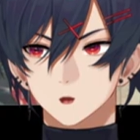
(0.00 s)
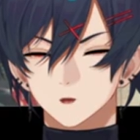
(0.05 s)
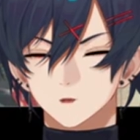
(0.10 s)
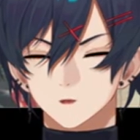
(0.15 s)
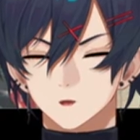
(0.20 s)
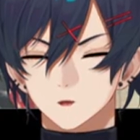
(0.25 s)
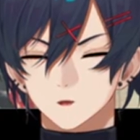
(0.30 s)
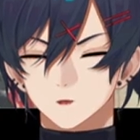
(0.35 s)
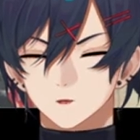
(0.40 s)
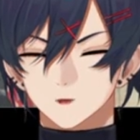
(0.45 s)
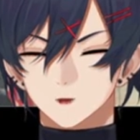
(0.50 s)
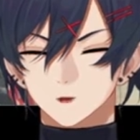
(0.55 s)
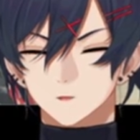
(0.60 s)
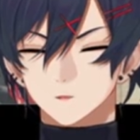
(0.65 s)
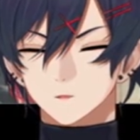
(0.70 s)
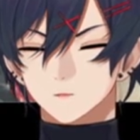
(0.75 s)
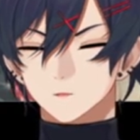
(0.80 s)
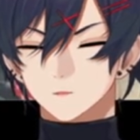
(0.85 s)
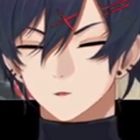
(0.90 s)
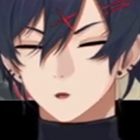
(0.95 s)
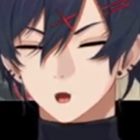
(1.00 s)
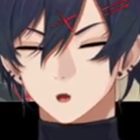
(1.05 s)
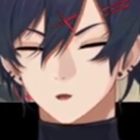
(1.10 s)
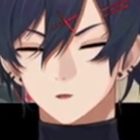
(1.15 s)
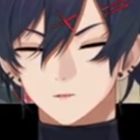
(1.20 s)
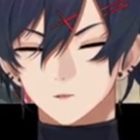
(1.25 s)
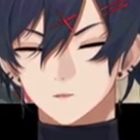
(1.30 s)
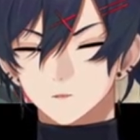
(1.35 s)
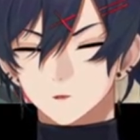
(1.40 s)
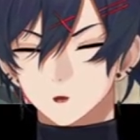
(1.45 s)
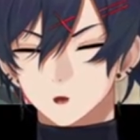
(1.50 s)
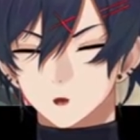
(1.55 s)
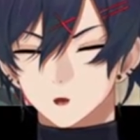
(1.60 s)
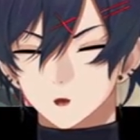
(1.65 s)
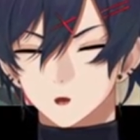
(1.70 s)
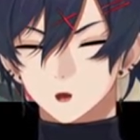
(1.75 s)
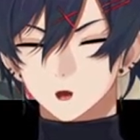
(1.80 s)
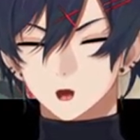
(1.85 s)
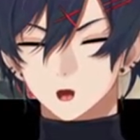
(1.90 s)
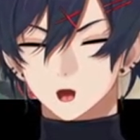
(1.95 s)
just want to
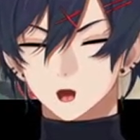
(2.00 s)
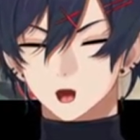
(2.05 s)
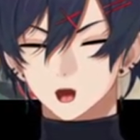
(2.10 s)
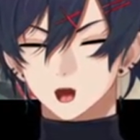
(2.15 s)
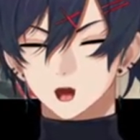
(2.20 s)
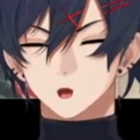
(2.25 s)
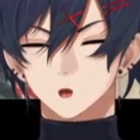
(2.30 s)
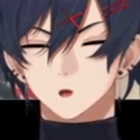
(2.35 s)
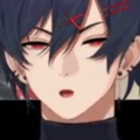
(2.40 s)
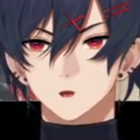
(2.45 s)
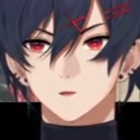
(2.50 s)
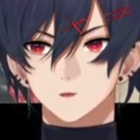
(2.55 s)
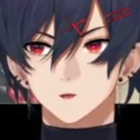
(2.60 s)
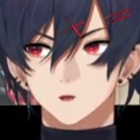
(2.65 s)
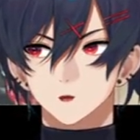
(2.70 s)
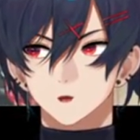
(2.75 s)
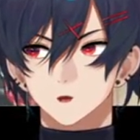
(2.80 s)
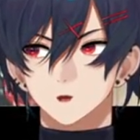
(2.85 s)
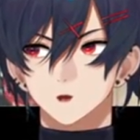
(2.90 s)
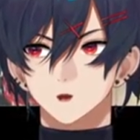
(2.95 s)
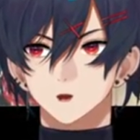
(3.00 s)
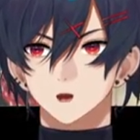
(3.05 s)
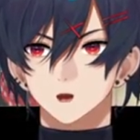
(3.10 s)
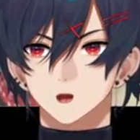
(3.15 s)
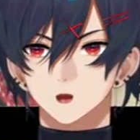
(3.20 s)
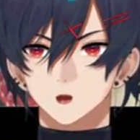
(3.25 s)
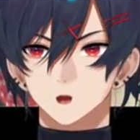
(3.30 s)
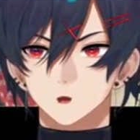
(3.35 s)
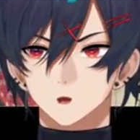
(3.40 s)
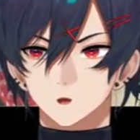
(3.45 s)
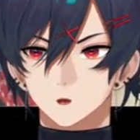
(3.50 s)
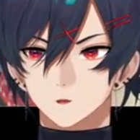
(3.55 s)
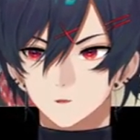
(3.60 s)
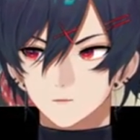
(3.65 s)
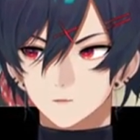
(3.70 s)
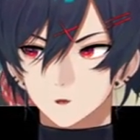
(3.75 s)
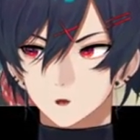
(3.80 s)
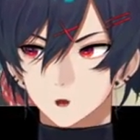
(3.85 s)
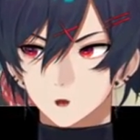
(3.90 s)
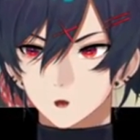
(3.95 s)
kill all the good
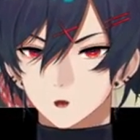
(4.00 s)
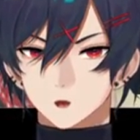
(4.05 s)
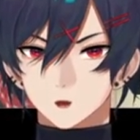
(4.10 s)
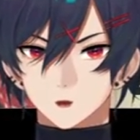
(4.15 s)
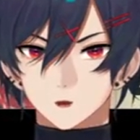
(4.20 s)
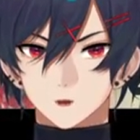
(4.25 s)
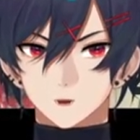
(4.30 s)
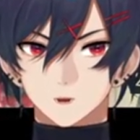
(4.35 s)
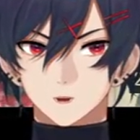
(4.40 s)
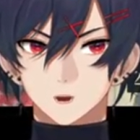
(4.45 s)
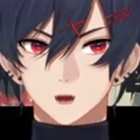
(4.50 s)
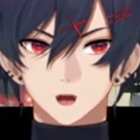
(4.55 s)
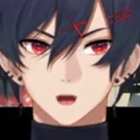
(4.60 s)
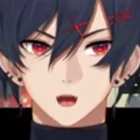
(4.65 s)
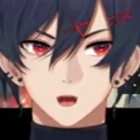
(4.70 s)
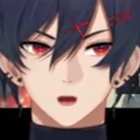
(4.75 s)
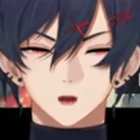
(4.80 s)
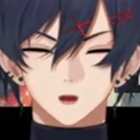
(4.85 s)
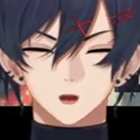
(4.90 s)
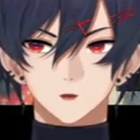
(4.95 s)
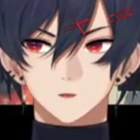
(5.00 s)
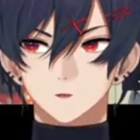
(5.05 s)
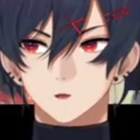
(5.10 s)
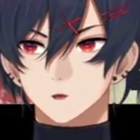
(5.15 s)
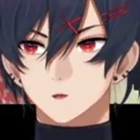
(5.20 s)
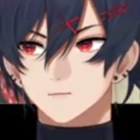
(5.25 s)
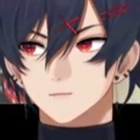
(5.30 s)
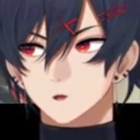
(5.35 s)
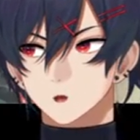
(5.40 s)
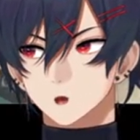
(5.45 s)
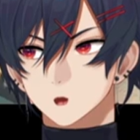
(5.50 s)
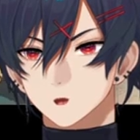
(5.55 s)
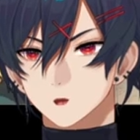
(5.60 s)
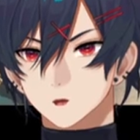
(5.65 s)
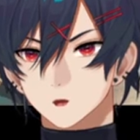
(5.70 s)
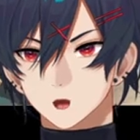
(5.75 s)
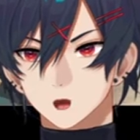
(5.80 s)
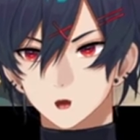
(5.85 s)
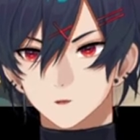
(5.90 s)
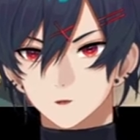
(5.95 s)
guy. And I don't know why.
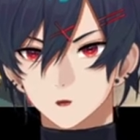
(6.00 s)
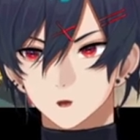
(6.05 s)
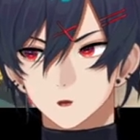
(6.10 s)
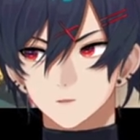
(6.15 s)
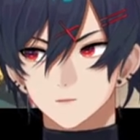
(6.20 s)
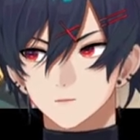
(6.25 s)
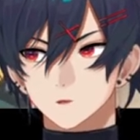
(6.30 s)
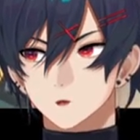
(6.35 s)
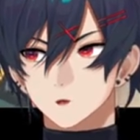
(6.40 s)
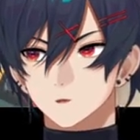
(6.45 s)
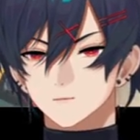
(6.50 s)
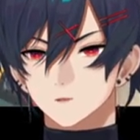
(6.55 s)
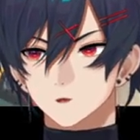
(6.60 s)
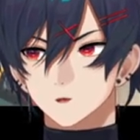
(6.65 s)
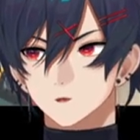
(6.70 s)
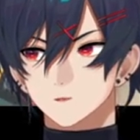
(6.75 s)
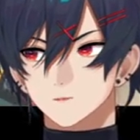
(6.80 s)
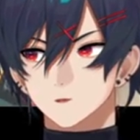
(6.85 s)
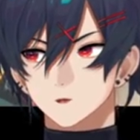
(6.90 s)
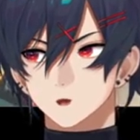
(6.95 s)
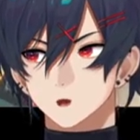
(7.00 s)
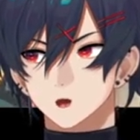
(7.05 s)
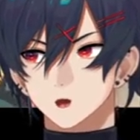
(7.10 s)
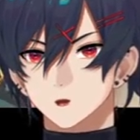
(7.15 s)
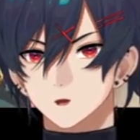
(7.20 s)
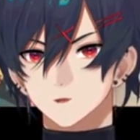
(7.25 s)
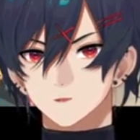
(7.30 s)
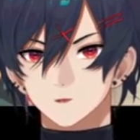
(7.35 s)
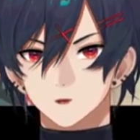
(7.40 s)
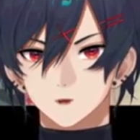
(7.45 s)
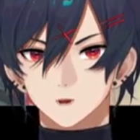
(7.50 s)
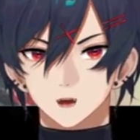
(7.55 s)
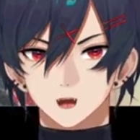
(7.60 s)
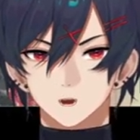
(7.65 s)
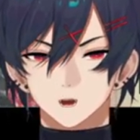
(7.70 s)
I mean, it's all your first, it's not